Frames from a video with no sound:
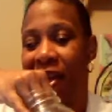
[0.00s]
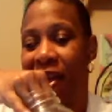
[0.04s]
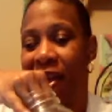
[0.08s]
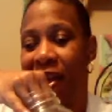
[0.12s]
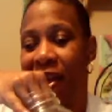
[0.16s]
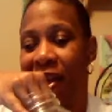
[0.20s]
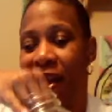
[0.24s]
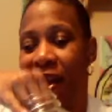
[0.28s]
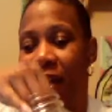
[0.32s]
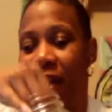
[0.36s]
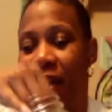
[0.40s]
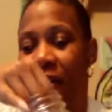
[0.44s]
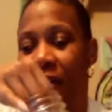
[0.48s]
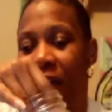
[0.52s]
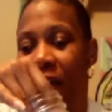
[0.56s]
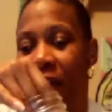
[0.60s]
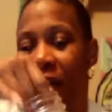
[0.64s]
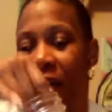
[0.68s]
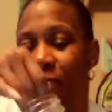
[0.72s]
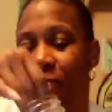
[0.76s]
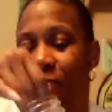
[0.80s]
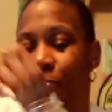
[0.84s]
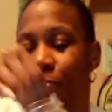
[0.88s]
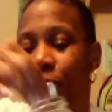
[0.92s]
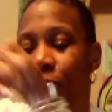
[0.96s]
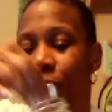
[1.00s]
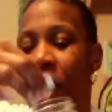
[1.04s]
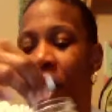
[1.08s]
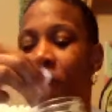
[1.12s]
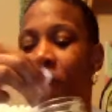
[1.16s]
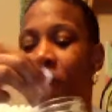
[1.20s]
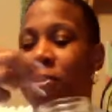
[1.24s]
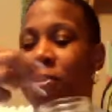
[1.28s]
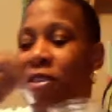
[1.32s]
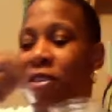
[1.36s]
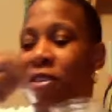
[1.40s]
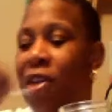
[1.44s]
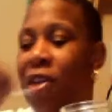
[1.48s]
All right, prompt
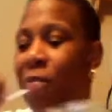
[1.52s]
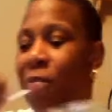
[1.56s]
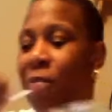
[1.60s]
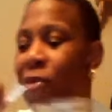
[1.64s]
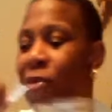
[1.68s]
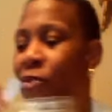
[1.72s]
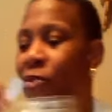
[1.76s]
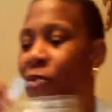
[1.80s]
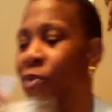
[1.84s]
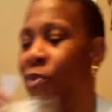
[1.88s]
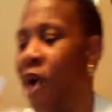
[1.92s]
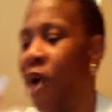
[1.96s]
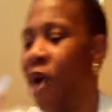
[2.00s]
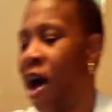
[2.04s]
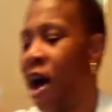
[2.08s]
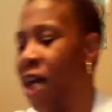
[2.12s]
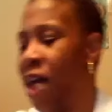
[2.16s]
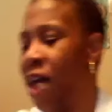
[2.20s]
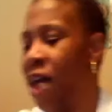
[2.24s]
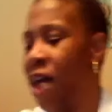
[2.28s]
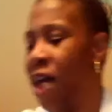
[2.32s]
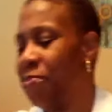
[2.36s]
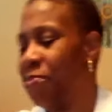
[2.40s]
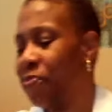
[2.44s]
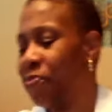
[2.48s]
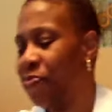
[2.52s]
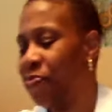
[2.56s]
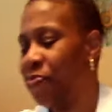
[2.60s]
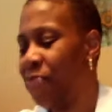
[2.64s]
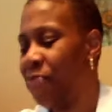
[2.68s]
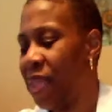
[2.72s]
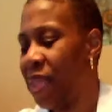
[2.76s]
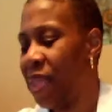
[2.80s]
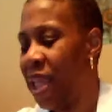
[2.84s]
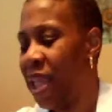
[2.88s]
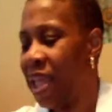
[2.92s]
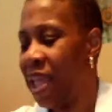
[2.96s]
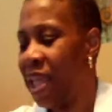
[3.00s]
number one
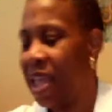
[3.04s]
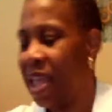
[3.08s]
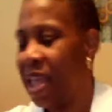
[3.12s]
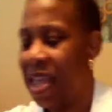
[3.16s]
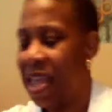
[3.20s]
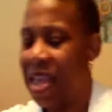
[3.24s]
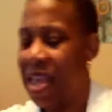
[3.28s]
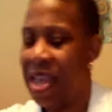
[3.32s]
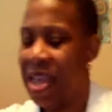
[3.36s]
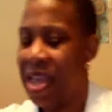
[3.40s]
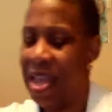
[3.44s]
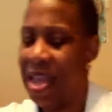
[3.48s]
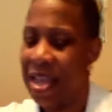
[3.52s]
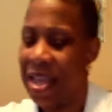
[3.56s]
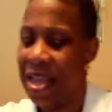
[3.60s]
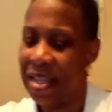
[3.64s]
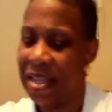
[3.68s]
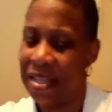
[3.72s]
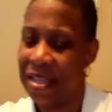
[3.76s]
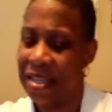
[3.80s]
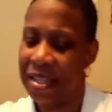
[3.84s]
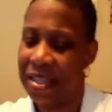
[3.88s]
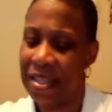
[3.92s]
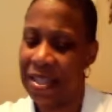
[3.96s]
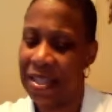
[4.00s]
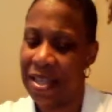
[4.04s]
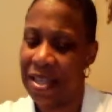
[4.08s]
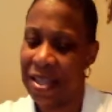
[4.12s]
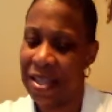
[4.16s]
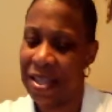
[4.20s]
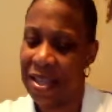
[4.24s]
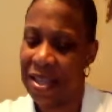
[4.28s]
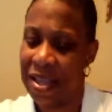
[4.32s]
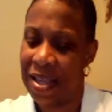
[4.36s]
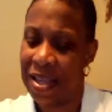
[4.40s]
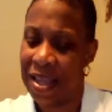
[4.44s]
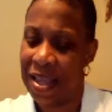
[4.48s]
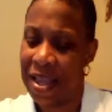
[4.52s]
is
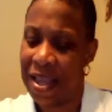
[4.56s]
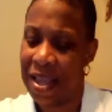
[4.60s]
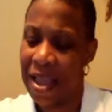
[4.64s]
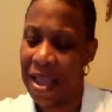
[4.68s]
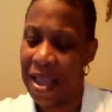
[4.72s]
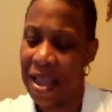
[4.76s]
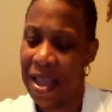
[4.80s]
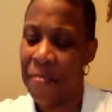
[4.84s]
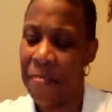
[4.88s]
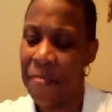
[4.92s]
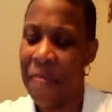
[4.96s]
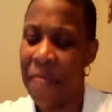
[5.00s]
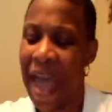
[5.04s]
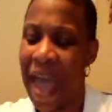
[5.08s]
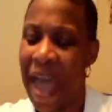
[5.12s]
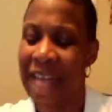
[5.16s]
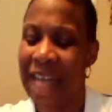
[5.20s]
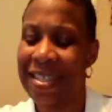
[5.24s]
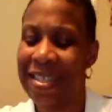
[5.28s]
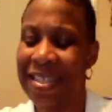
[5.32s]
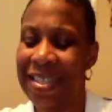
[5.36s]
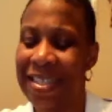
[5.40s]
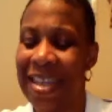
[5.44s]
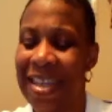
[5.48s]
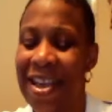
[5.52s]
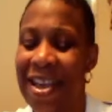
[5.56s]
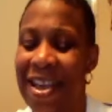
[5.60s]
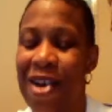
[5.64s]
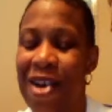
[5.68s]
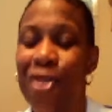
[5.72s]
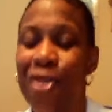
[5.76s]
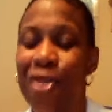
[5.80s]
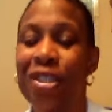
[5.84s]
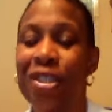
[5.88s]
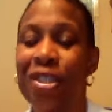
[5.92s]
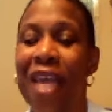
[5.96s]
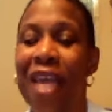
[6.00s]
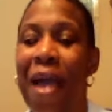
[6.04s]
pastels,
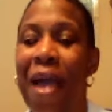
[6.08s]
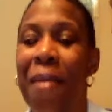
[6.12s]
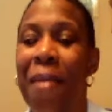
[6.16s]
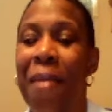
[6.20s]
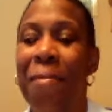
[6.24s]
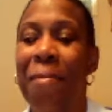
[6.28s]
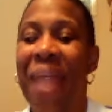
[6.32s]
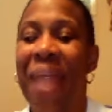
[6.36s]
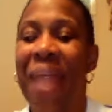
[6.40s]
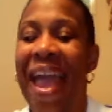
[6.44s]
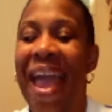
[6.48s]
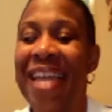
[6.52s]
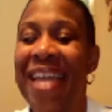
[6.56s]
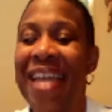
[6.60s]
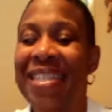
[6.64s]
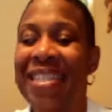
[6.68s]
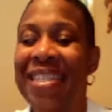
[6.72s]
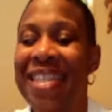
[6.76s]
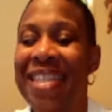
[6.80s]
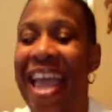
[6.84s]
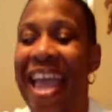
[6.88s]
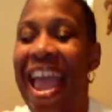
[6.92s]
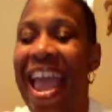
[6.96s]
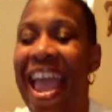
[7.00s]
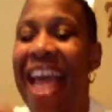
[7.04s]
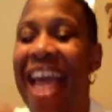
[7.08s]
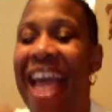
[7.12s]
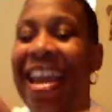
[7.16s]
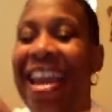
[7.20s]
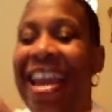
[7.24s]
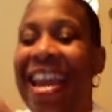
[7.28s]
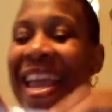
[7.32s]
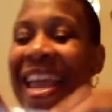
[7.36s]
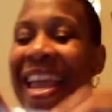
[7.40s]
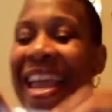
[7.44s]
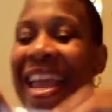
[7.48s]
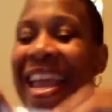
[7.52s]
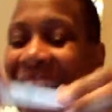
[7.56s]
paint, and
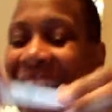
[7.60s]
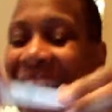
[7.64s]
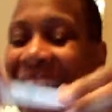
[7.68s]
ink.